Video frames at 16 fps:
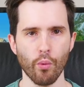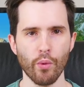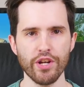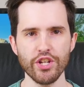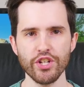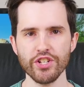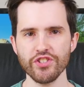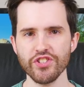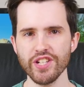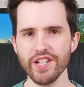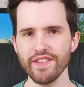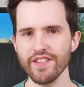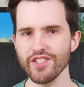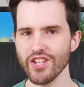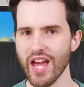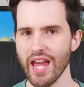When you consider
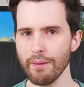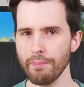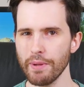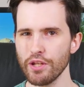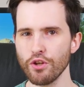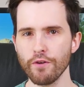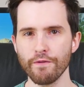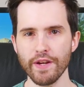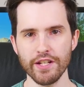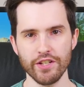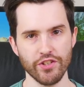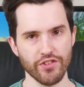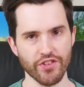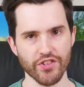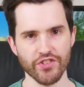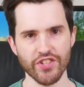this APU
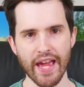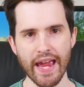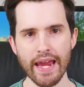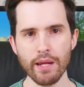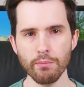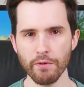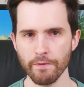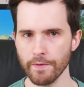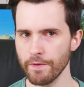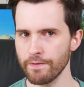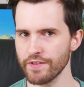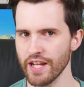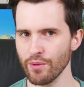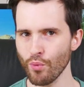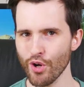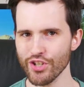features the same
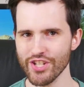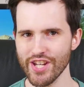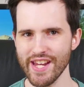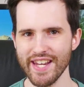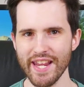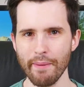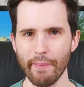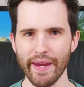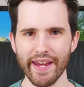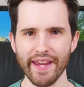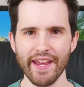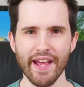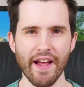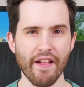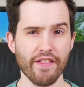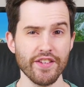15 watt
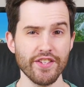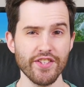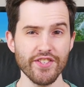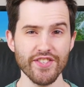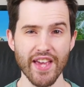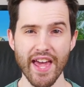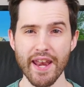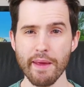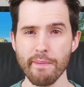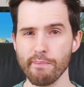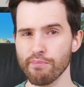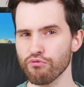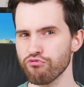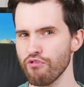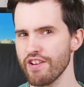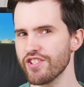TDP, this is an
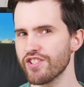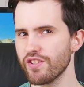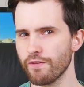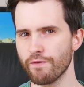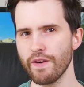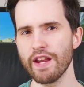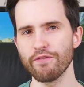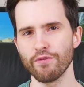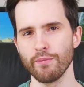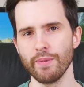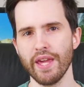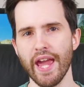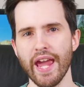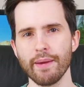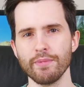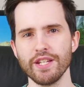impressive feat from the
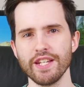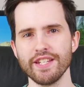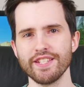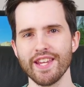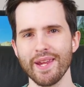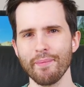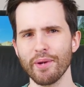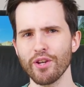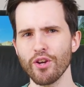AMD team.